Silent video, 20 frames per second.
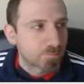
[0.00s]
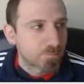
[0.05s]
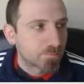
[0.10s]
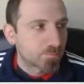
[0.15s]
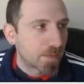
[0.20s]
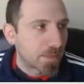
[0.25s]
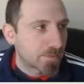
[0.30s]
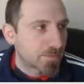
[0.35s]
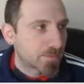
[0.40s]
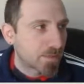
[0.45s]

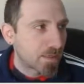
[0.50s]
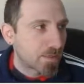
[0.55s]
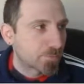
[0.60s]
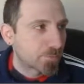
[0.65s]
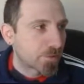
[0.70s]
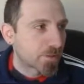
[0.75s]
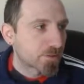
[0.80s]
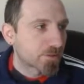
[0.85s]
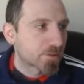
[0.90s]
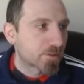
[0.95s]
maintain
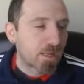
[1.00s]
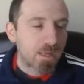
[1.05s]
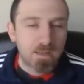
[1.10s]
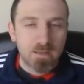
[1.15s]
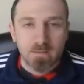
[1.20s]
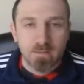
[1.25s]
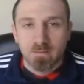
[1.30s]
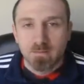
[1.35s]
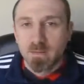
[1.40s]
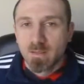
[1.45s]
pressure
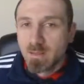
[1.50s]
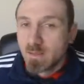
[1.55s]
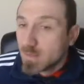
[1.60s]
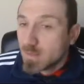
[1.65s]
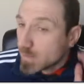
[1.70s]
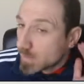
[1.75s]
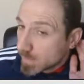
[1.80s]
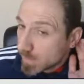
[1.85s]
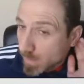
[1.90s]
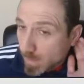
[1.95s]
and
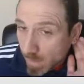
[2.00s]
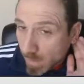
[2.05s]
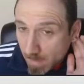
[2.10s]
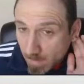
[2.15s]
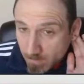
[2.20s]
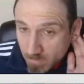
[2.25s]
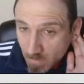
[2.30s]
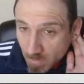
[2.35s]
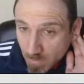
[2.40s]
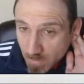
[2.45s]

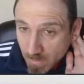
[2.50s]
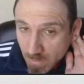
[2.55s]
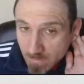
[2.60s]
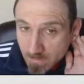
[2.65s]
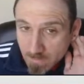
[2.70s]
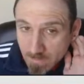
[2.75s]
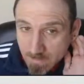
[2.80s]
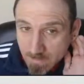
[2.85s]
don't get things